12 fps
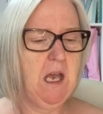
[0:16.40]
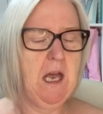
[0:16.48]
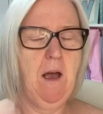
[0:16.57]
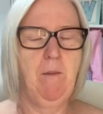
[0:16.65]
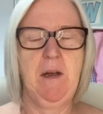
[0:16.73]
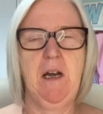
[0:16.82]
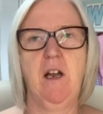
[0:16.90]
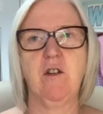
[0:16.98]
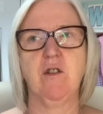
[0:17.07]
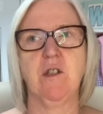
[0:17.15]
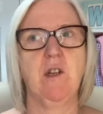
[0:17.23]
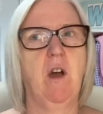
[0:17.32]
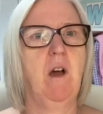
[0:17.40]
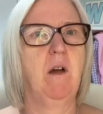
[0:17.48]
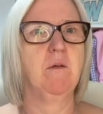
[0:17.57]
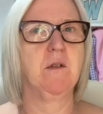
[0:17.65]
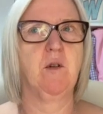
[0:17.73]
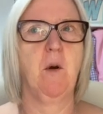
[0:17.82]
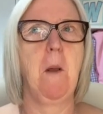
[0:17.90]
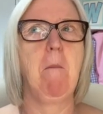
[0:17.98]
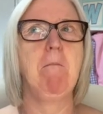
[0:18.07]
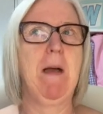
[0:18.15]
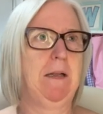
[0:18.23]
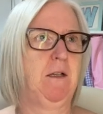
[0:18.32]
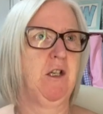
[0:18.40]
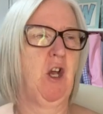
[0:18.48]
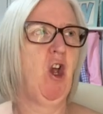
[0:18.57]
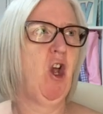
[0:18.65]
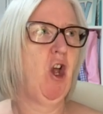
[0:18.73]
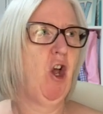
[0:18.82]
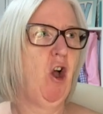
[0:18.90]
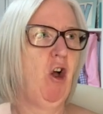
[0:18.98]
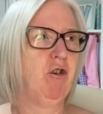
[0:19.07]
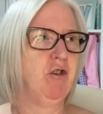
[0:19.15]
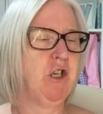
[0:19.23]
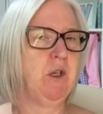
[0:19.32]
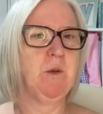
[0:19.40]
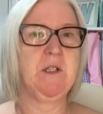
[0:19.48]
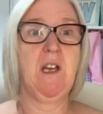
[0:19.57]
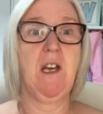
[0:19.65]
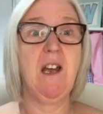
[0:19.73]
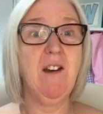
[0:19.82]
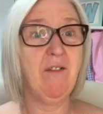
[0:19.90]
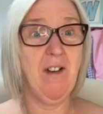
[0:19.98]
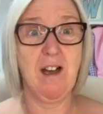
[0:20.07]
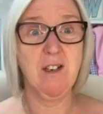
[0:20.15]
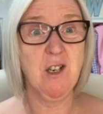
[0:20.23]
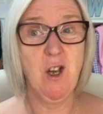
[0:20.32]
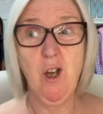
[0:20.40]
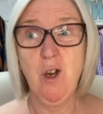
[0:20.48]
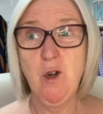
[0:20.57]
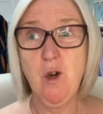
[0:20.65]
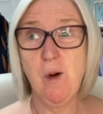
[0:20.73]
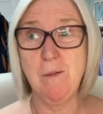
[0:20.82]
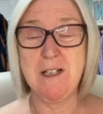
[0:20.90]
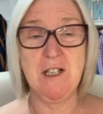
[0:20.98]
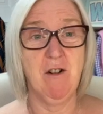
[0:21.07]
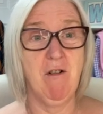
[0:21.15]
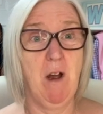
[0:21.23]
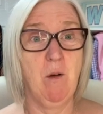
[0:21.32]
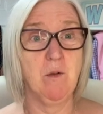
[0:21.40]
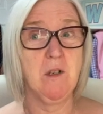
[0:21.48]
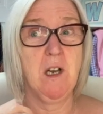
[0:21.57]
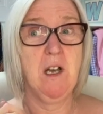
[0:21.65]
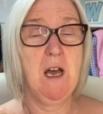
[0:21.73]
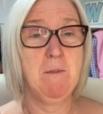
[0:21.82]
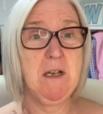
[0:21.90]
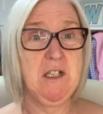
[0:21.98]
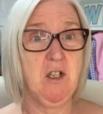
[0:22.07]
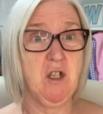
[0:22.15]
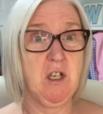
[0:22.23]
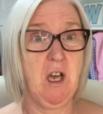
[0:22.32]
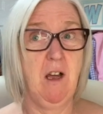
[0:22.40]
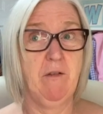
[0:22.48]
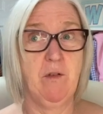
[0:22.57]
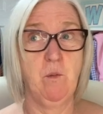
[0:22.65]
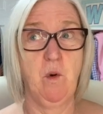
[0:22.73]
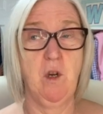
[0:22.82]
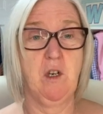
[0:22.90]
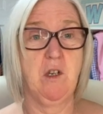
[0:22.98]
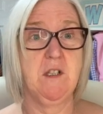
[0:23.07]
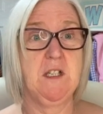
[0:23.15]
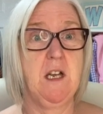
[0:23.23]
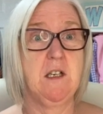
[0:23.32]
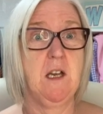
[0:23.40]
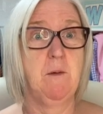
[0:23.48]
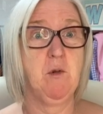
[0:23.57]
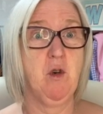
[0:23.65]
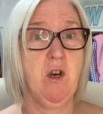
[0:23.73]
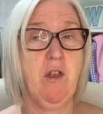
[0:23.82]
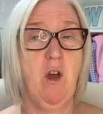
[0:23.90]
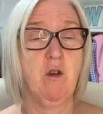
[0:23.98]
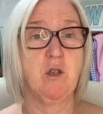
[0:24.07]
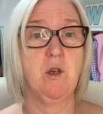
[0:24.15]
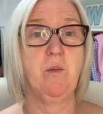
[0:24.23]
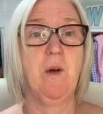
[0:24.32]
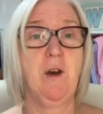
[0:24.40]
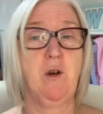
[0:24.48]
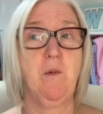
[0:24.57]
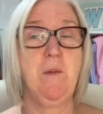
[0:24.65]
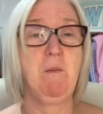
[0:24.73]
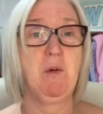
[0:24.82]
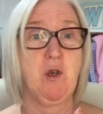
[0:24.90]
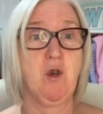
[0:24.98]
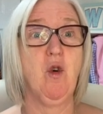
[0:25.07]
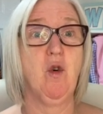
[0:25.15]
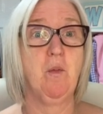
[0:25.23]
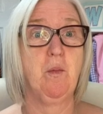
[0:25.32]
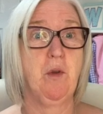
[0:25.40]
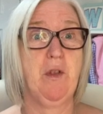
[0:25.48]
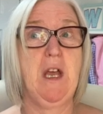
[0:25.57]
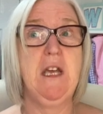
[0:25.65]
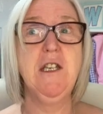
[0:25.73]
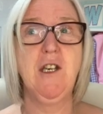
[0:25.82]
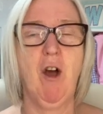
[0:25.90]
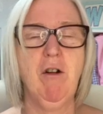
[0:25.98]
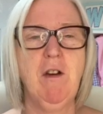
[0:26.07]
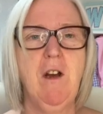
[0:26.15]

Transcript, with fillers: I mean, I just thought I was going to melt on Tuesday. In fact, no messing around. I messaged Carl from work and said, I'm going in the hot tub when I come in, but don't put the heat on.